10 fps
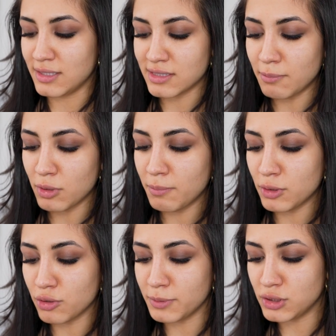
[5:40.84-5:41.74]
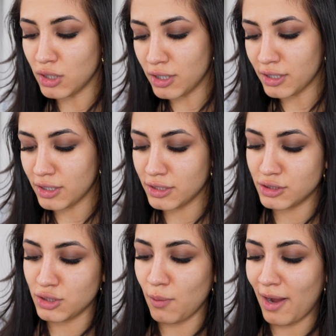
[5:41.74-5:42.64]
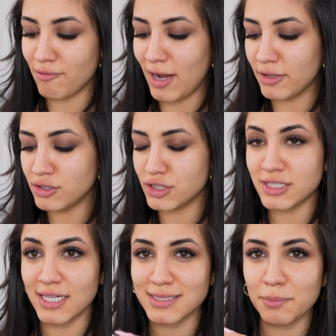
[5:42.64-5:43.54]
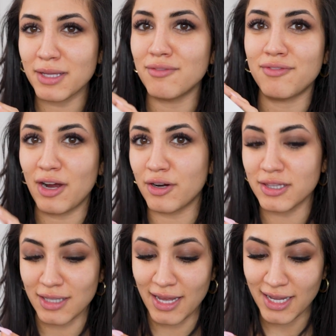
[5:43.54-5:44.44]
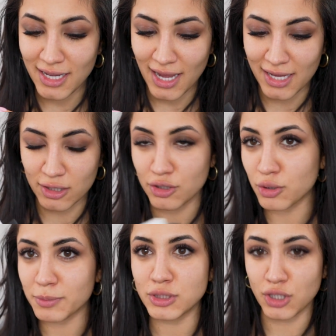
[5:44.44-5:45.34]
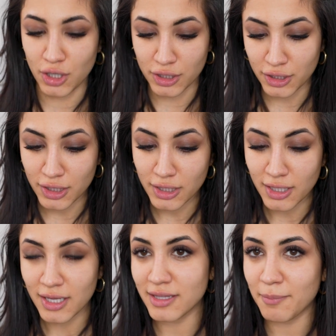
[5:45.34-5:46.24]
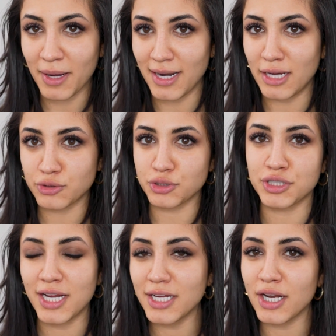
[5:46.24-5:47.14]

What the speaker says: the summer I'm a little bit darker, so I'd rather just get something very light and a little bit darker than my natural shade,